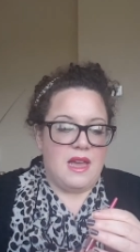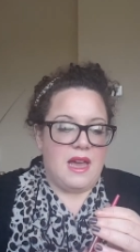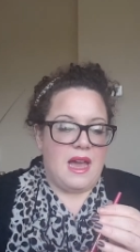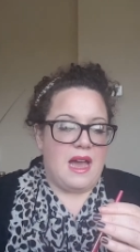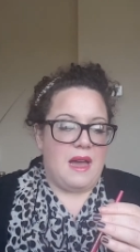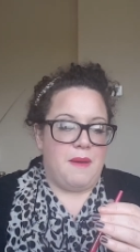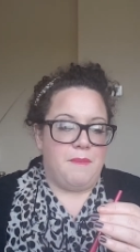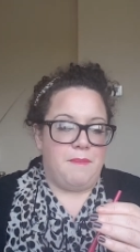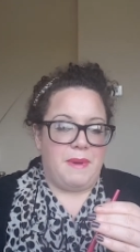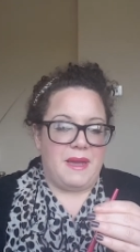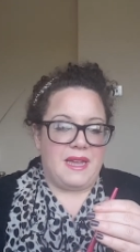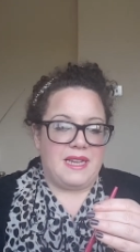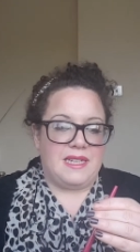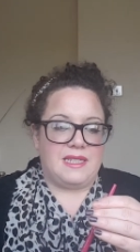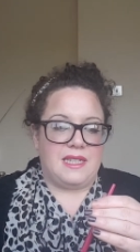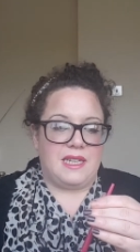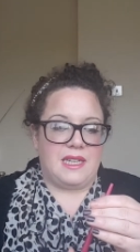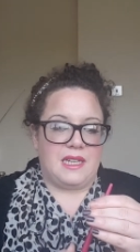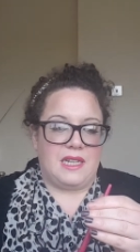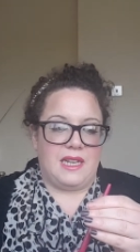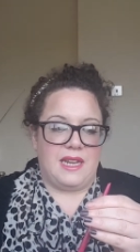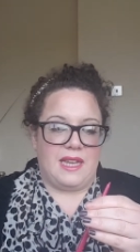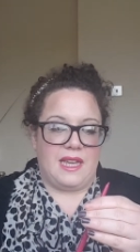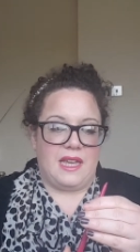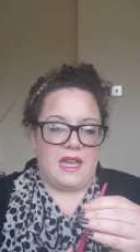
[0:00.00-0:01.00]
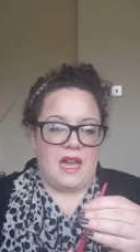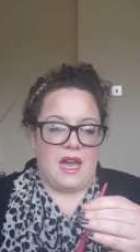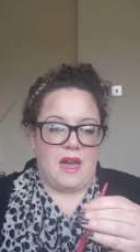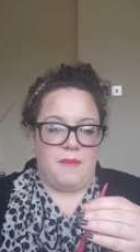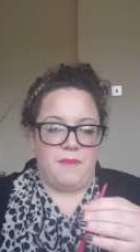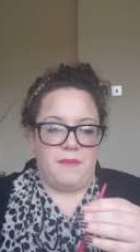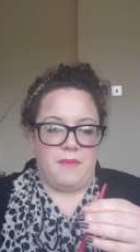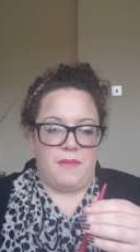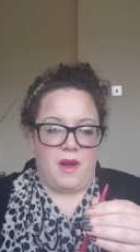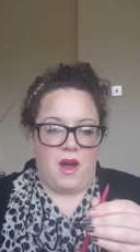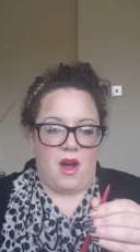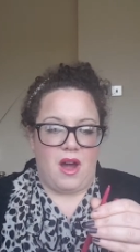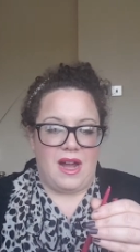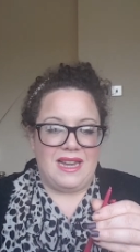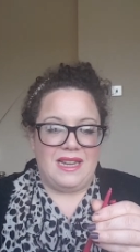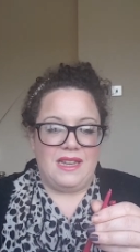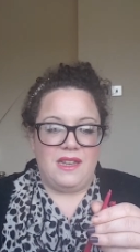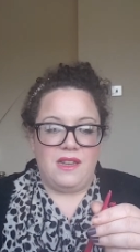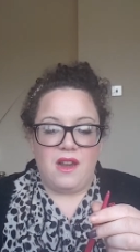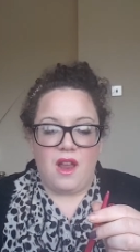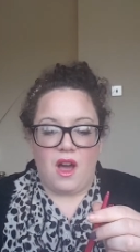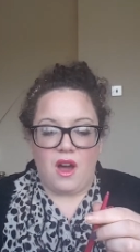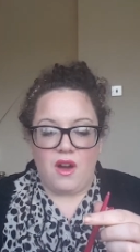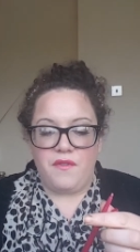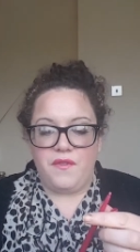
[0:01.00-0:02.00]
And basically I
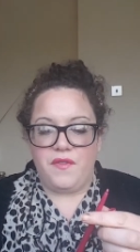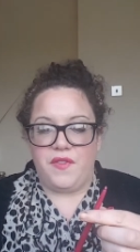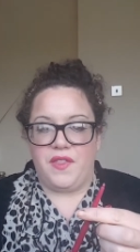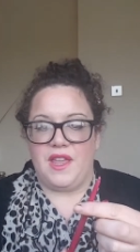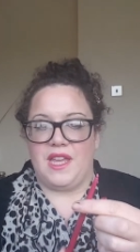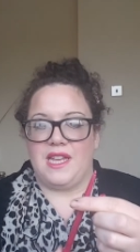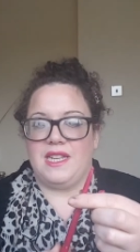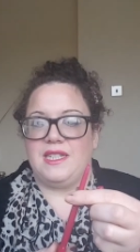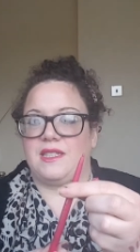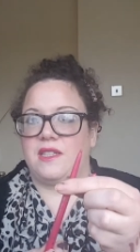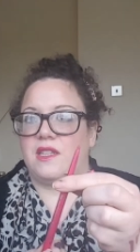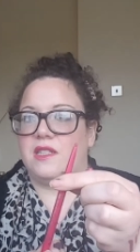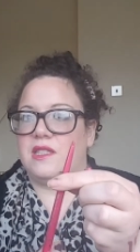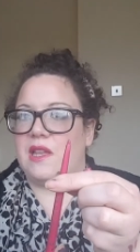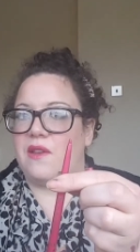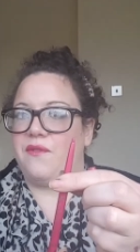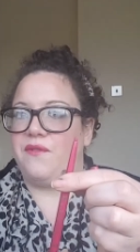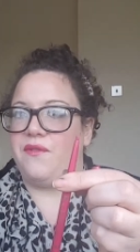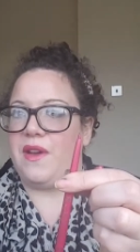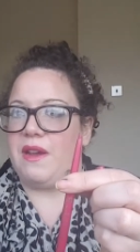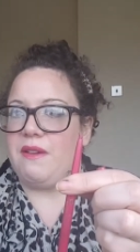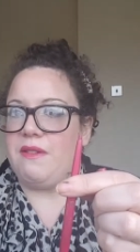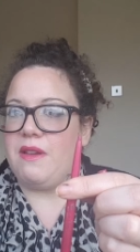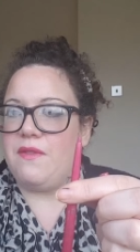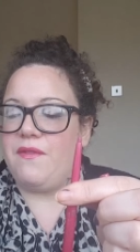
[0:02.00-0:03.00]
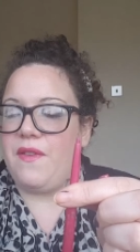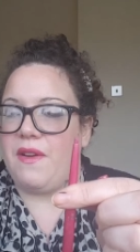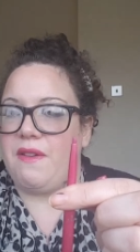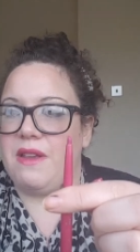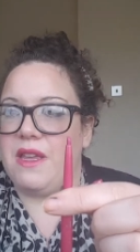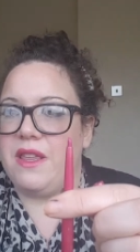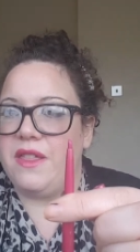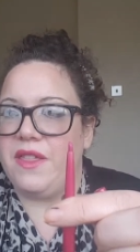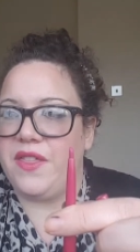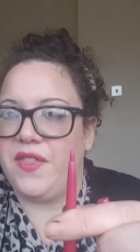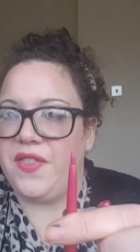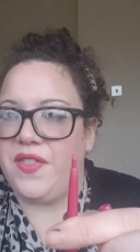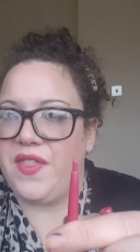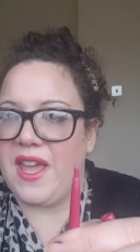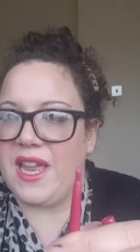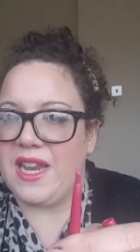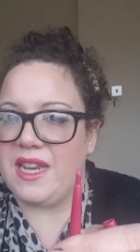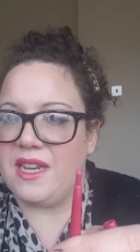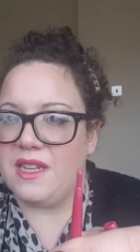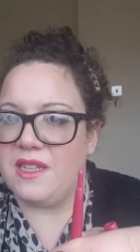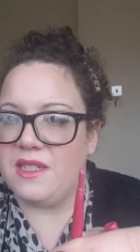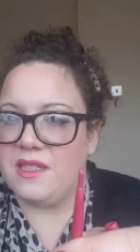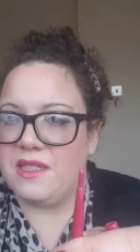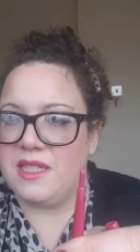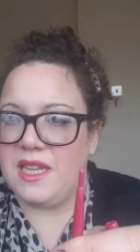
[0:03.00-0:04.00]
love these because they're very, very
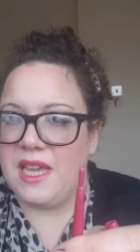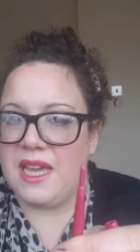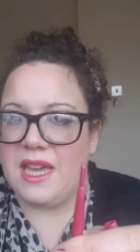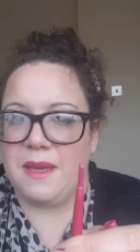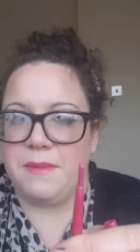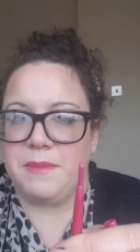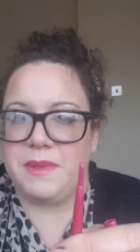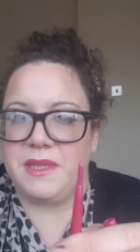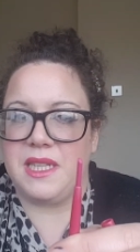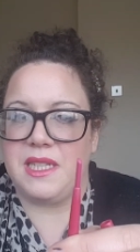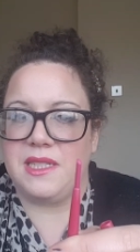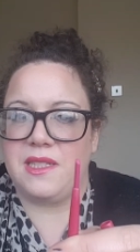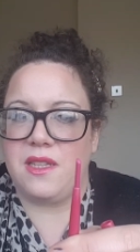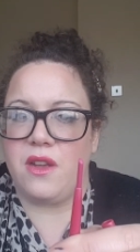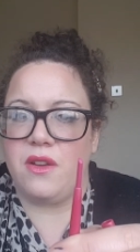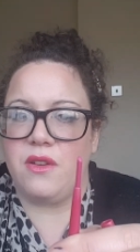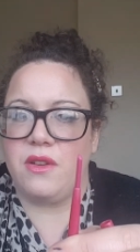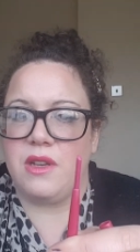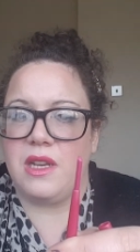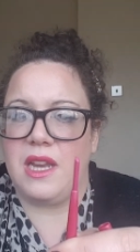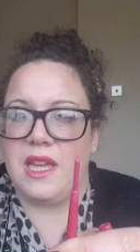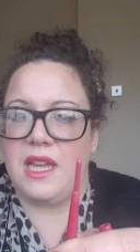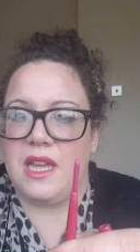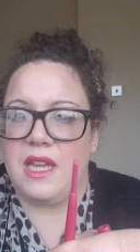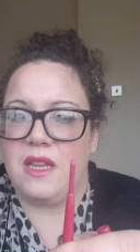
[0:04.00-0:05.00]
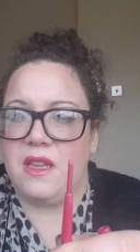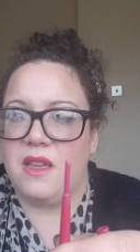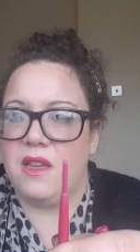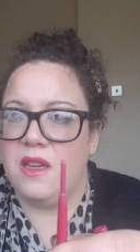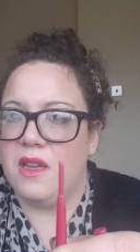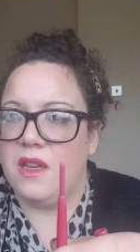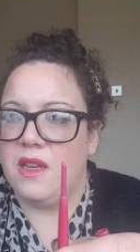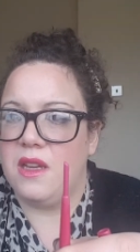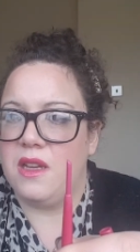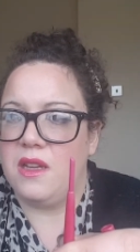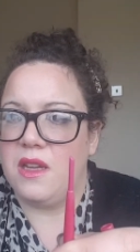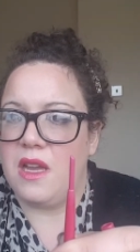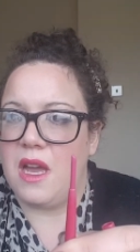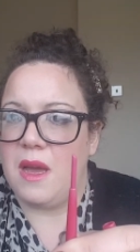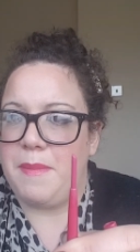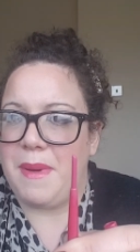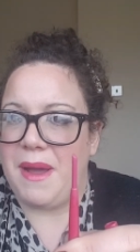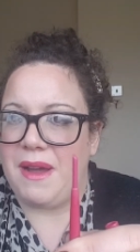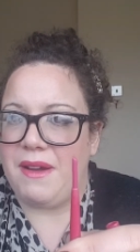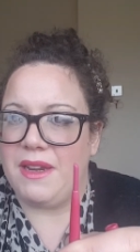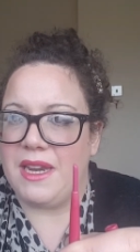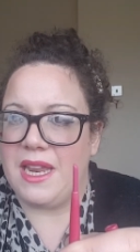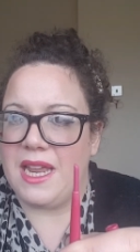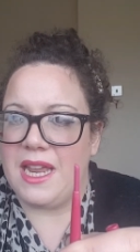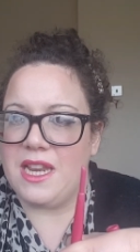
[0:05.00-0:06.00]
thin tips. There's only
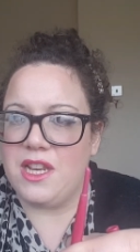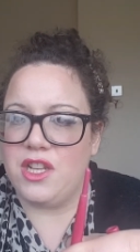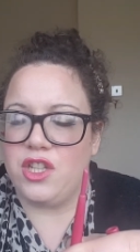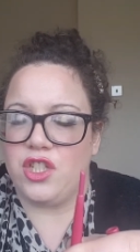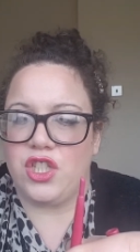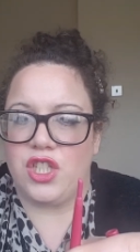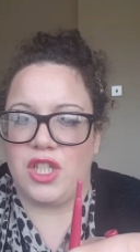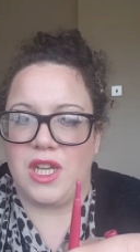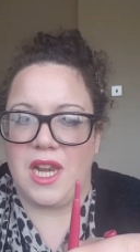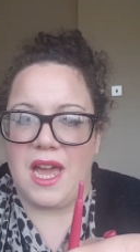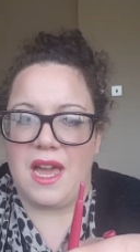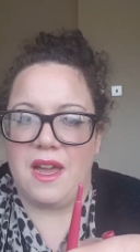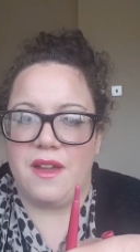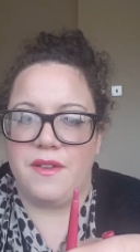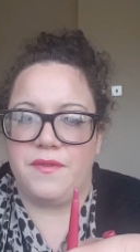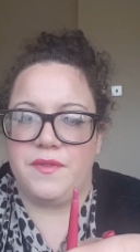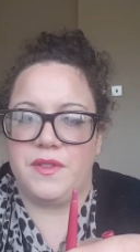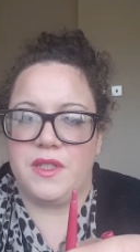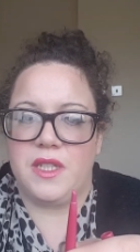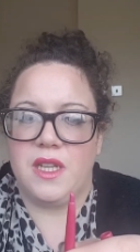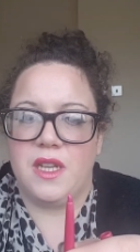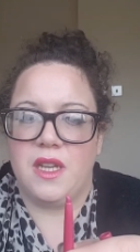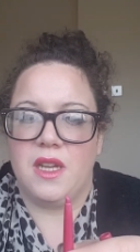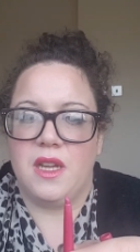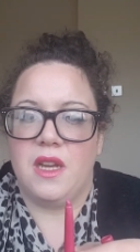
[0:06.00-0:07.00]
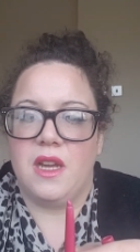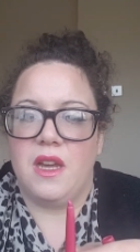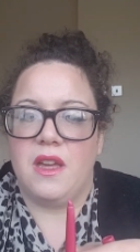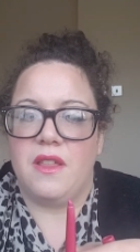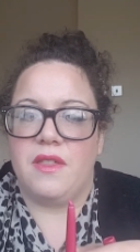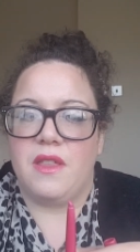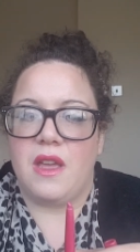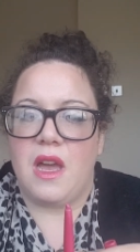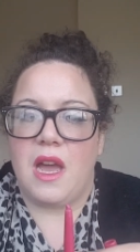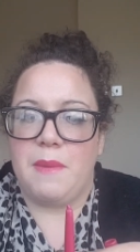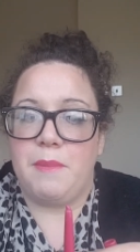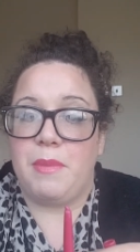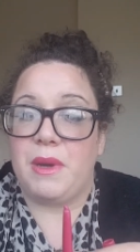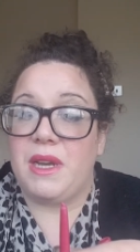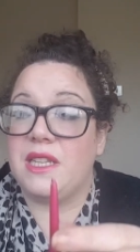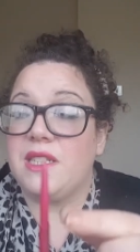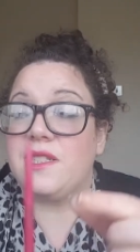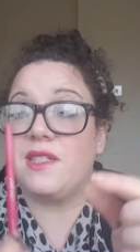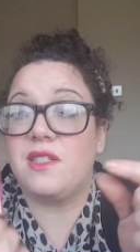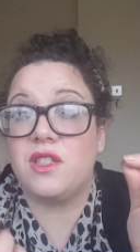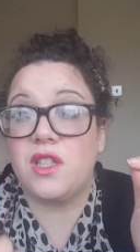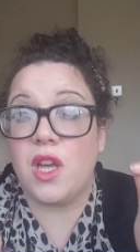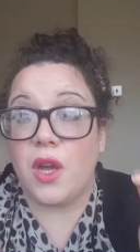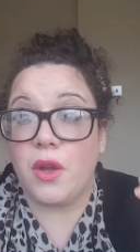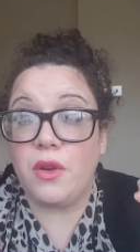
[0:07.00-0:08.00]
about an inch left, but it's
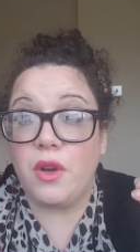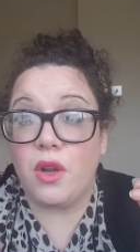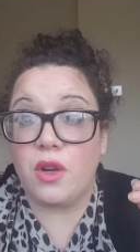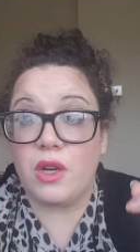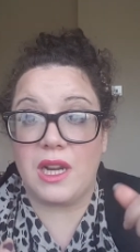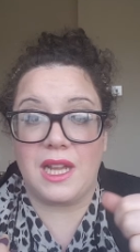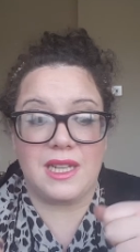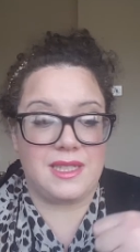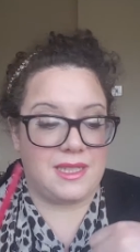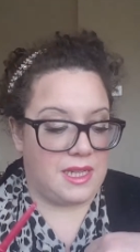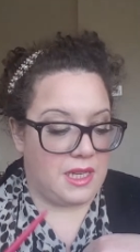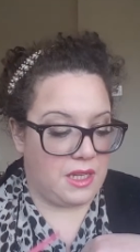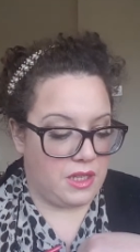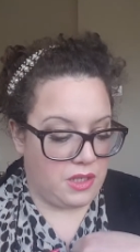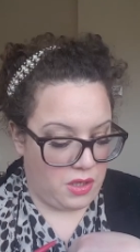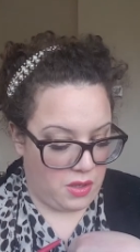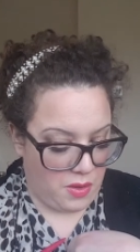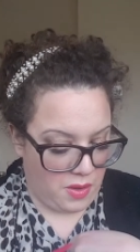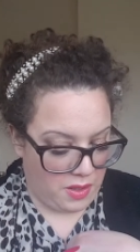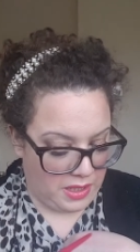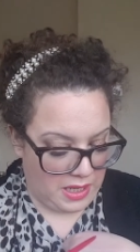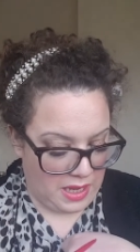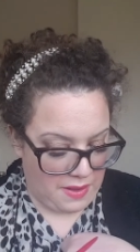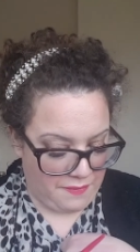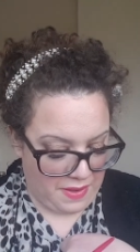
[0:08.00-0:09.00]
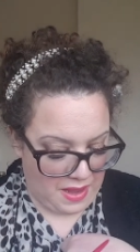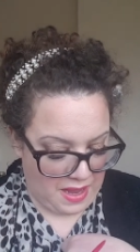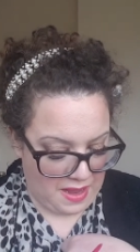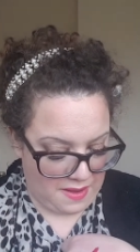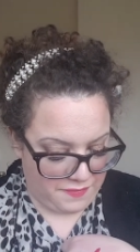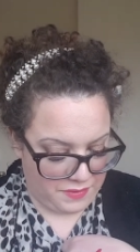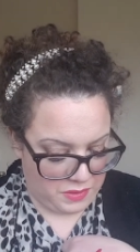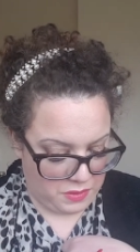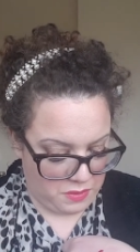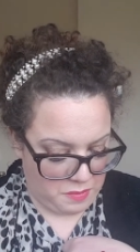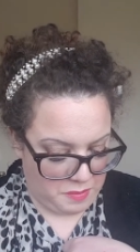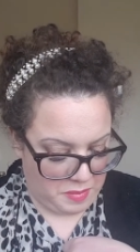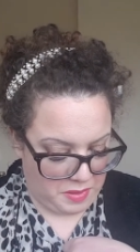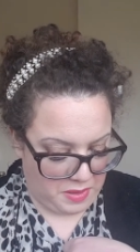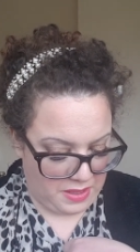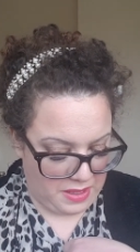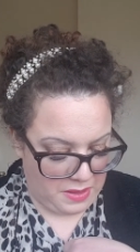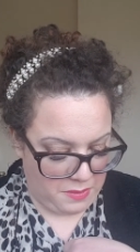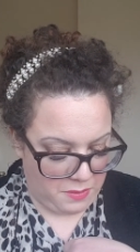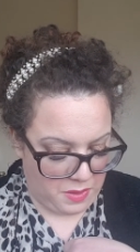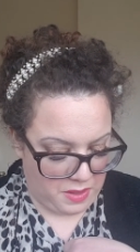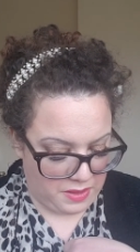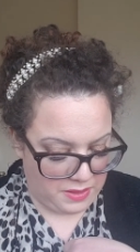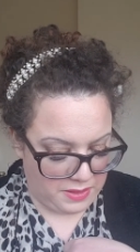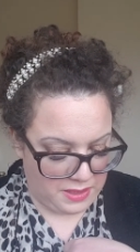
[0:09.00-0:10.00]
so long lasting and you only ever have to apply
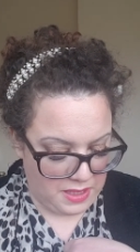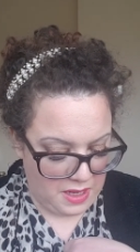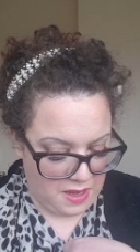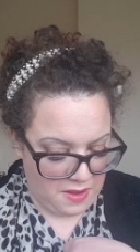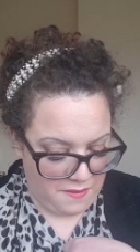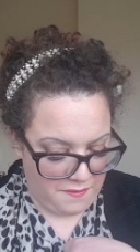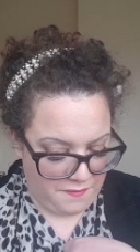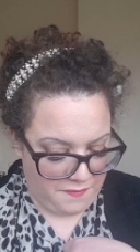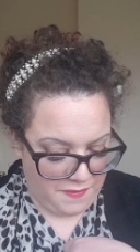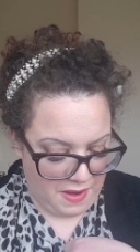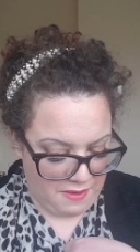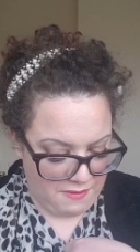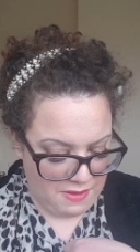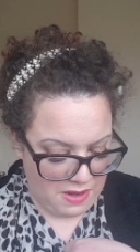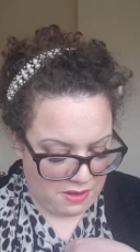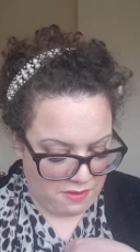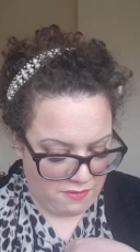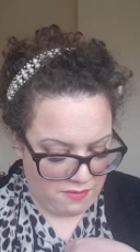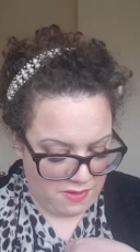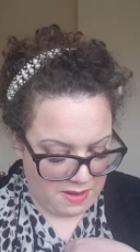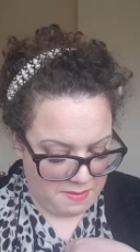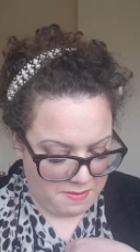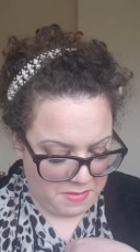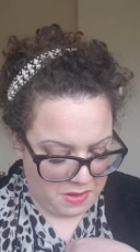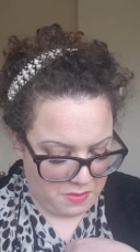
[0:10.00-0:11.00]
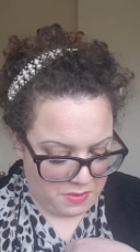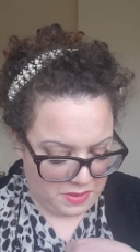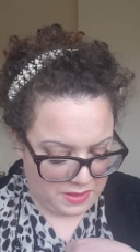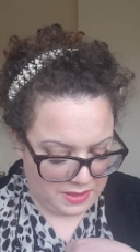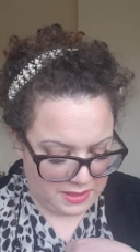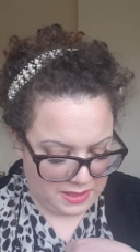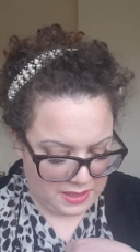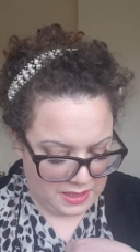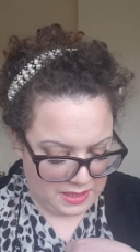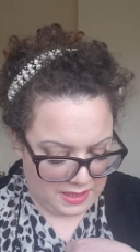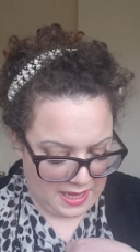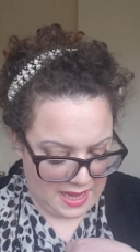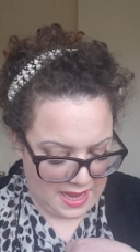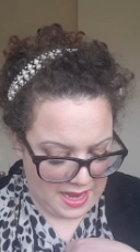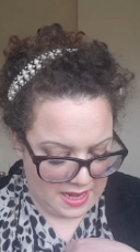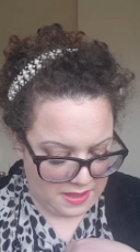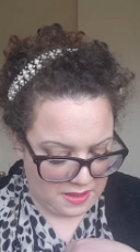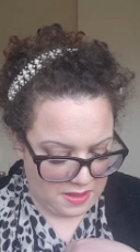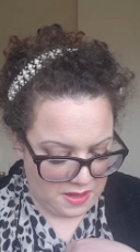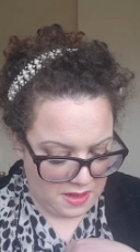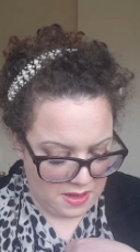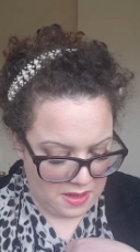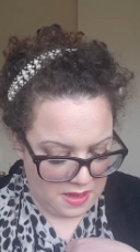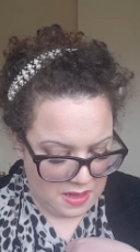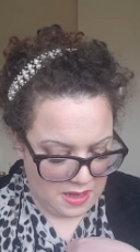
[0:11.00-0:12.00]
it once. Very creamy once
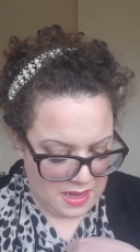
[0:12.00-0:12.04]
again.